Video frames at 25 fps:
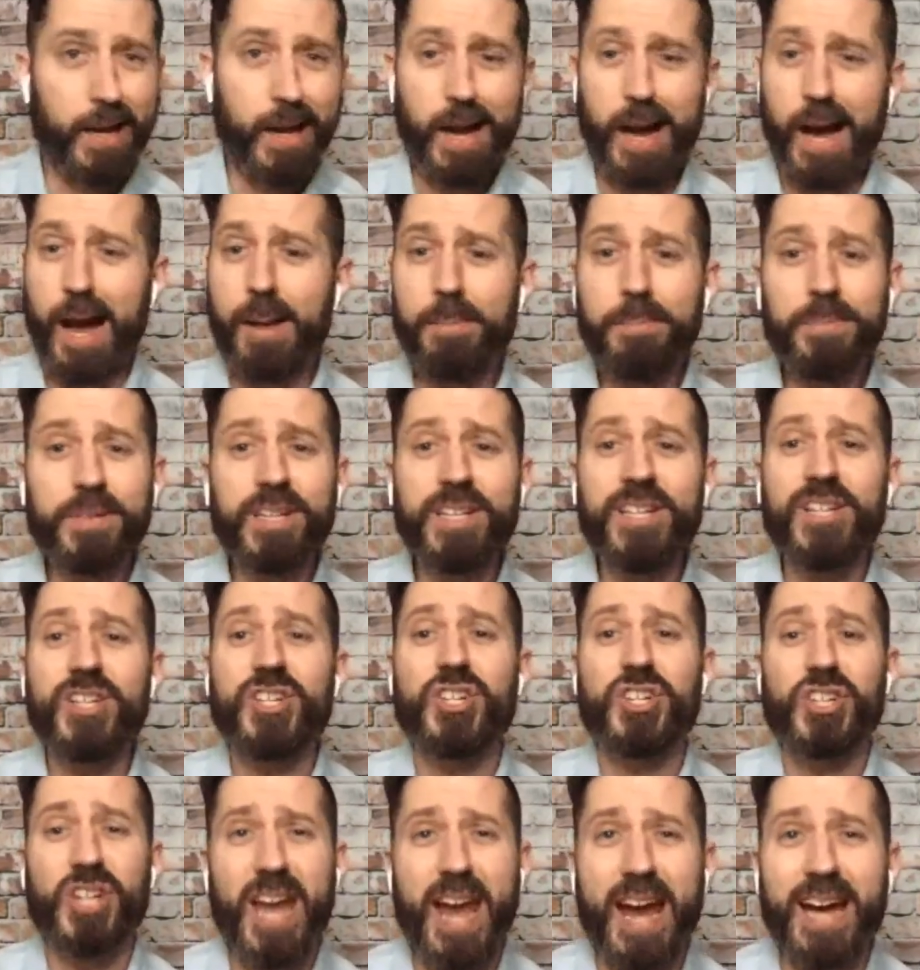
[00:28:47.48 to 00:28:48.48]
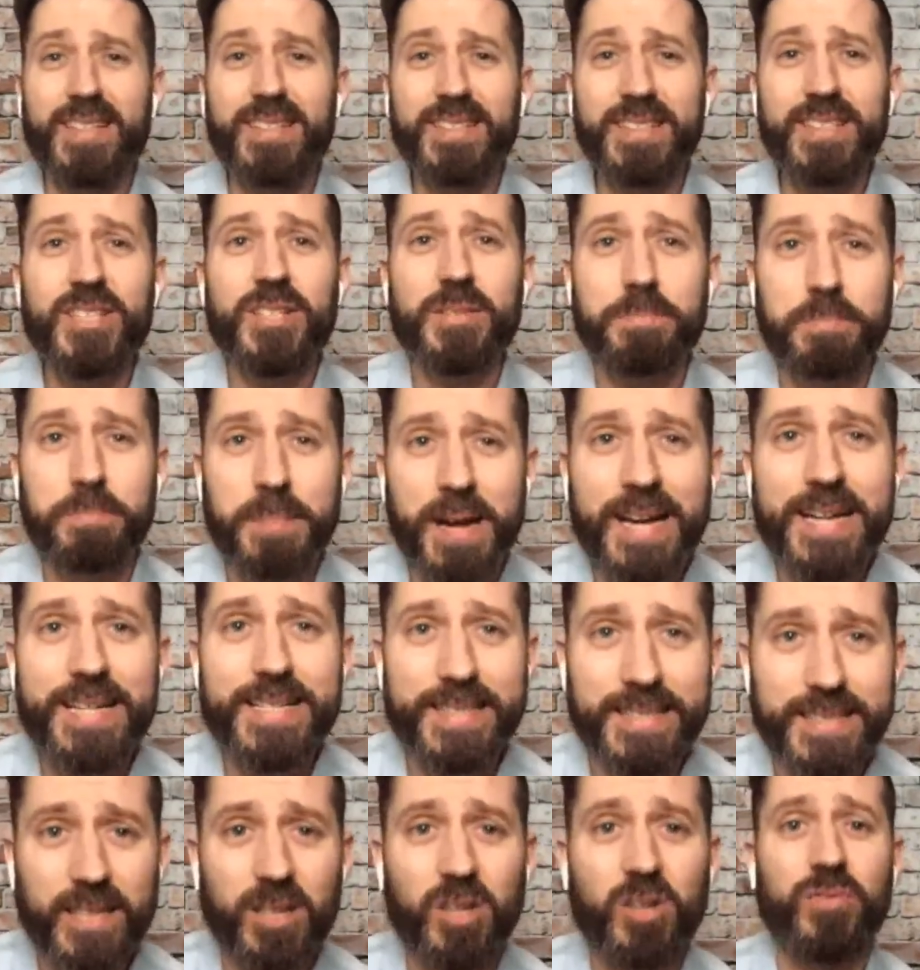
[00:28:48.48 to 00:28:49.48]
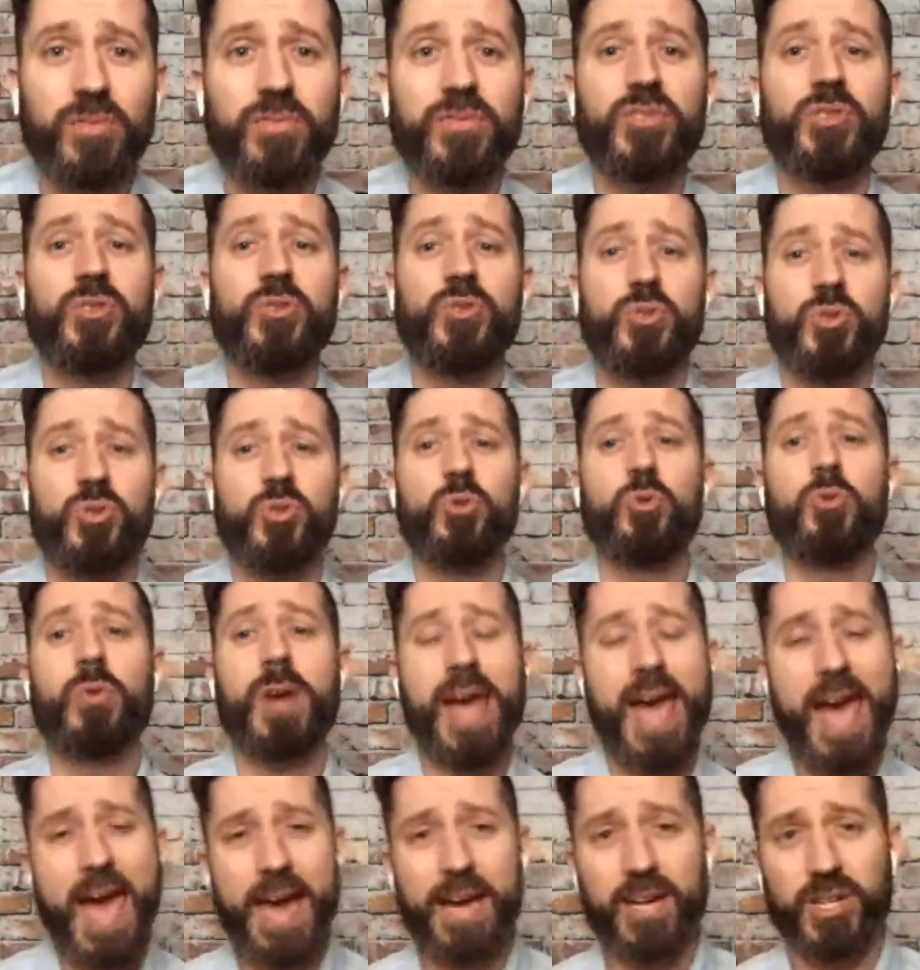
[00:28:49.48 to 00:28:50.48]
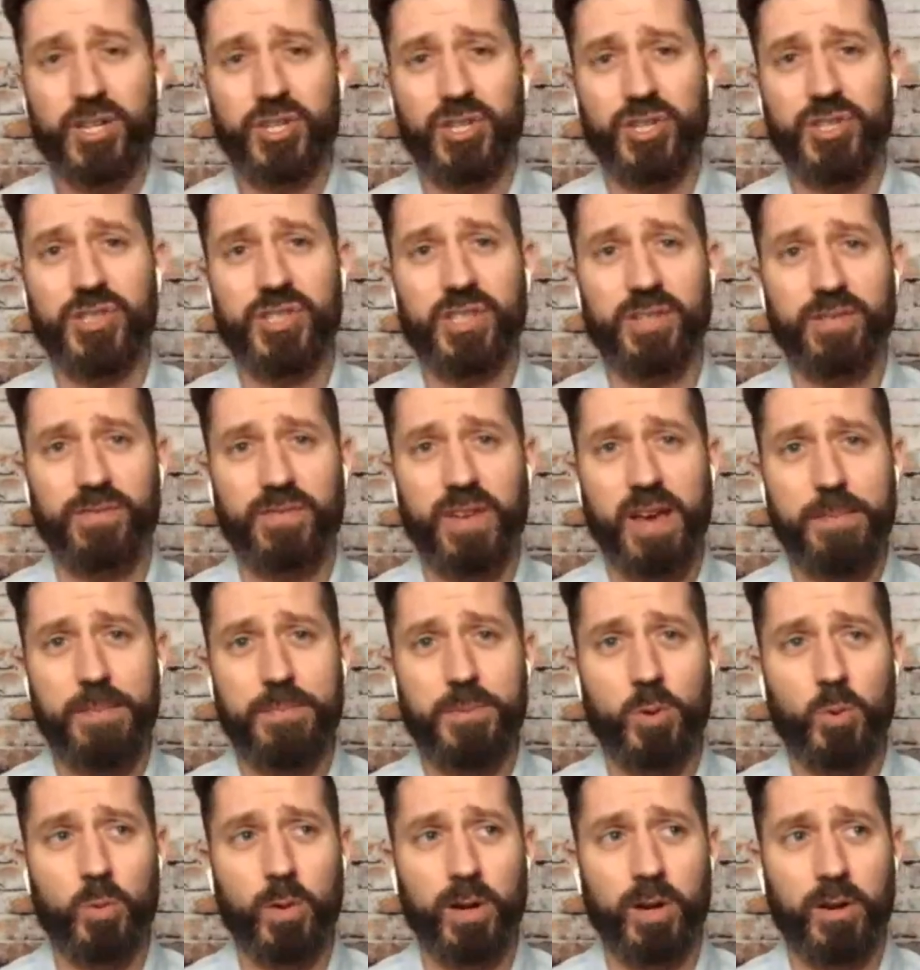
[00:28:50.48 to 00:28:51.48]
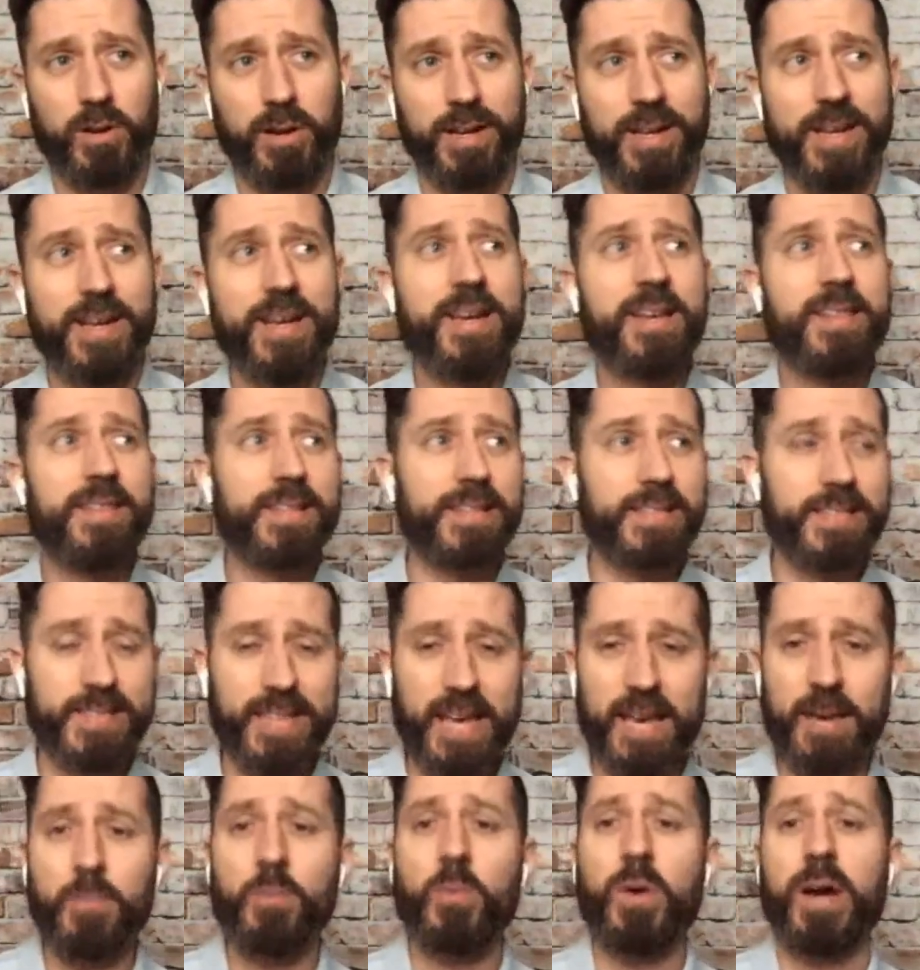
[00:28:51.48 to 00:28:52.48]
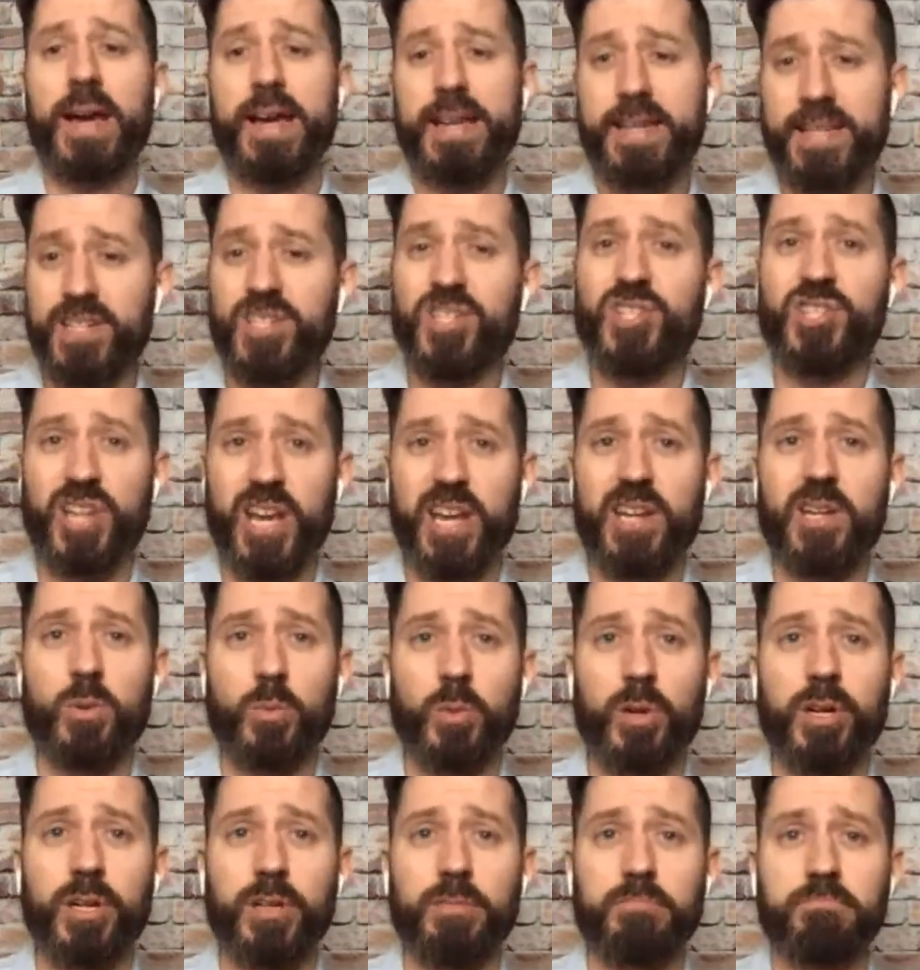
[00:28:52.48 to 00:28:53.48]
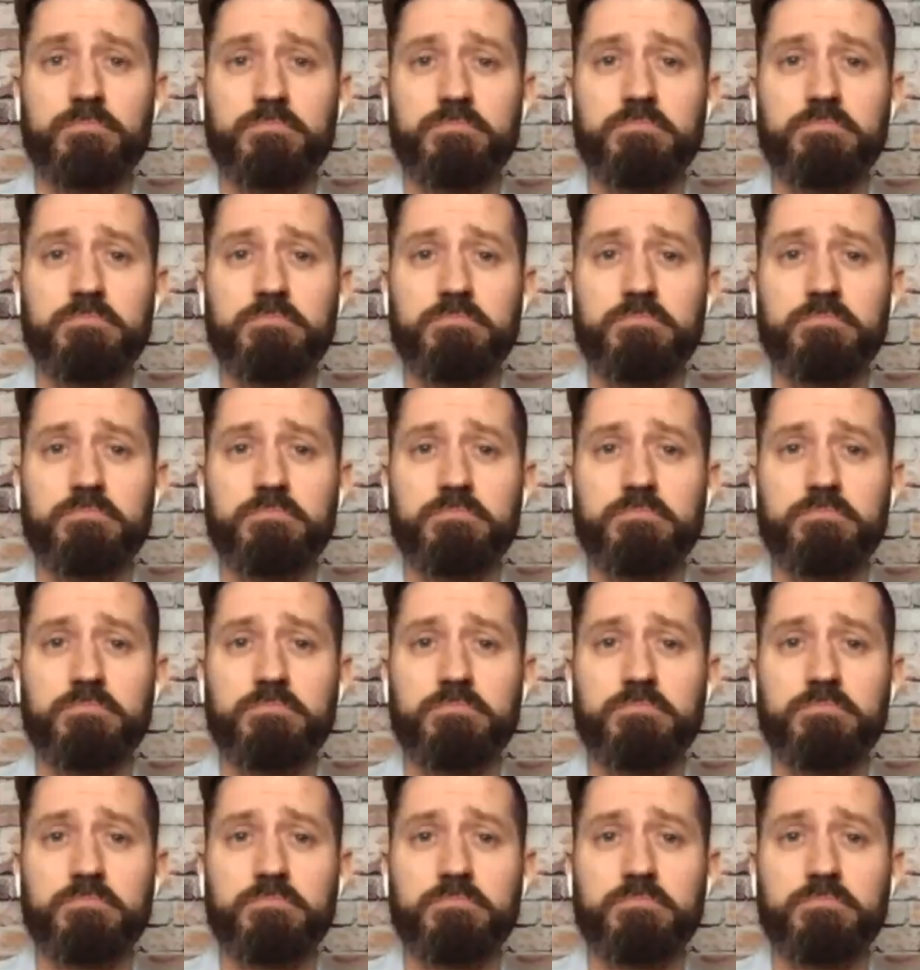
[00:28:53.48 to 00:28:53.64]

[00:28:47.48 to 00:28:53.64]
I'm going to challenge myself to do actions in February the same way I did in January.